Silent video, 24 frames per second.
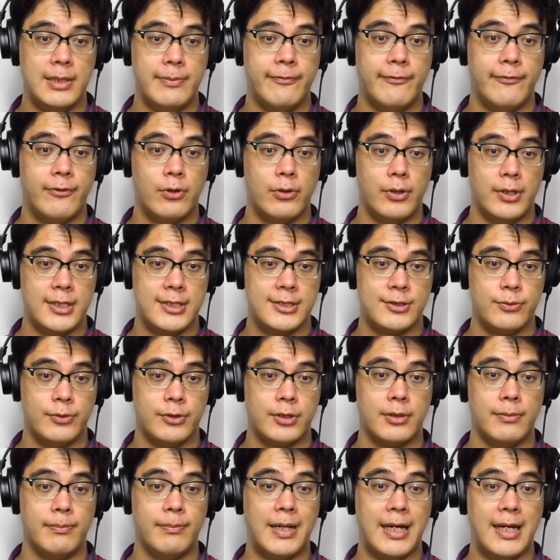Forest would
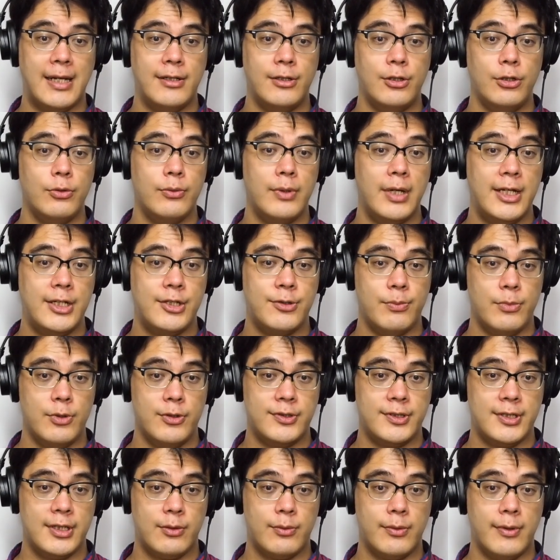combine New Age
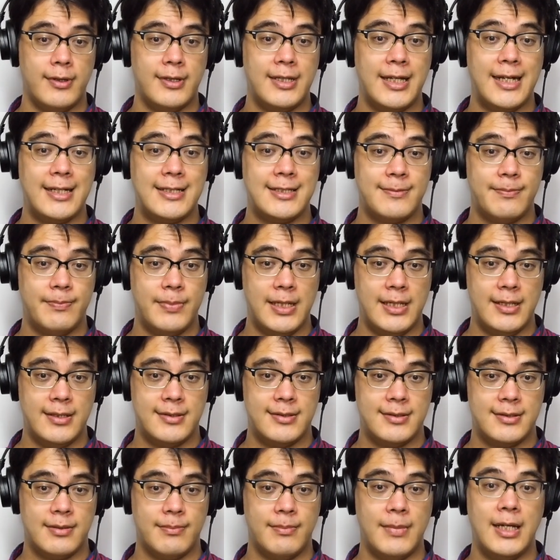music with dance beats
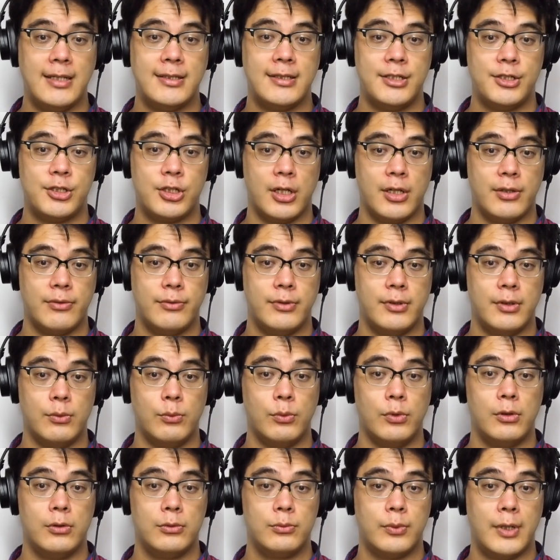to make the genre a
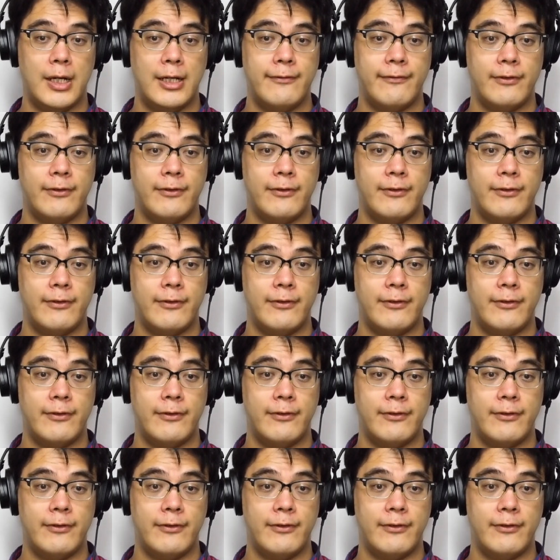worldwide